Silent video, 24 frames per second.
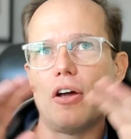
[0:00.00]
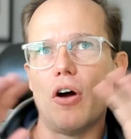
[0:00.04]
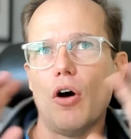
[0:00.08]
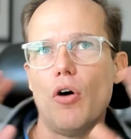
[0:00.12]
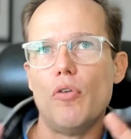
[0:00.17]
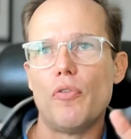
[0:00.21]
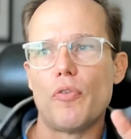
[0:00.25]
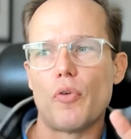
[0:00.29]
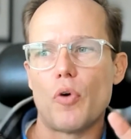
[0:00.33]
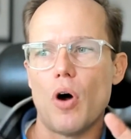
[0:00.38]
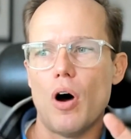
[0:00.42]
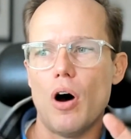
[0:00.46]

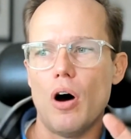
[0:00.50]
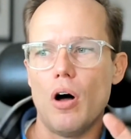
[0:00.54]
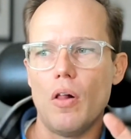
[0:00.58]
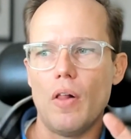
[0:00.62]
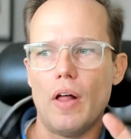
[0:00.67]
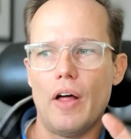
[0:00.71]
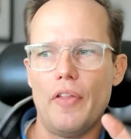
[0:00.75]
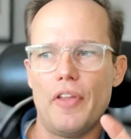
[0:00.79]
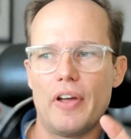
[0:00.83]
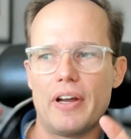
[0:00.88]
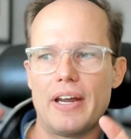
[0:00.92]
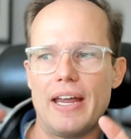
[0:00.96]
overall
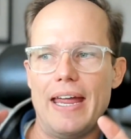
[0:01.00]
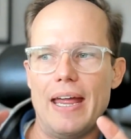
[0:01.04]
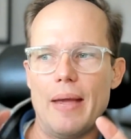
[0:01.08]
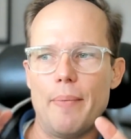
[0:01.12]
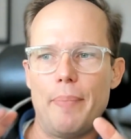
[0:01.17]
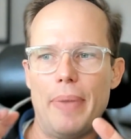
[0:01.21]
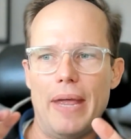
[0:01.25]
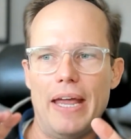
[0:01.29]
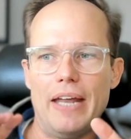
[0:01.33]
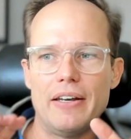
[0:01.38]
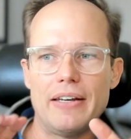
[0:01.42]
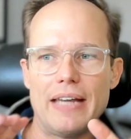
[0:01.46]
on that
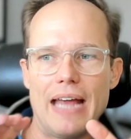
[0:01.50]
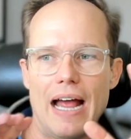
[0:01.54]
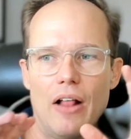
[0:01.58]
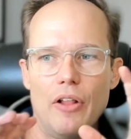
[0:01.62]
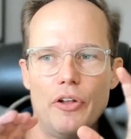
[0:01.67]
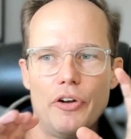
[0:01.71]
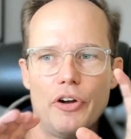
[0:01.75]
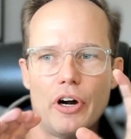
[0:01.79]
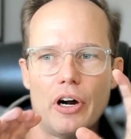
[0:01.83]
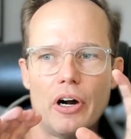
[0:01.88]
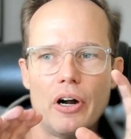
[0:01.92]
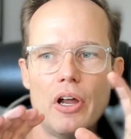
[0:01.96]
campaign
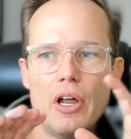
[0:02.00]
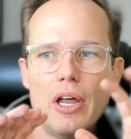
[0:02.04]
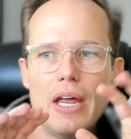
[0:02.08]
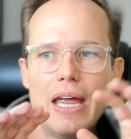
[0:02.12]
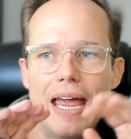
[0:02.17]
calendar,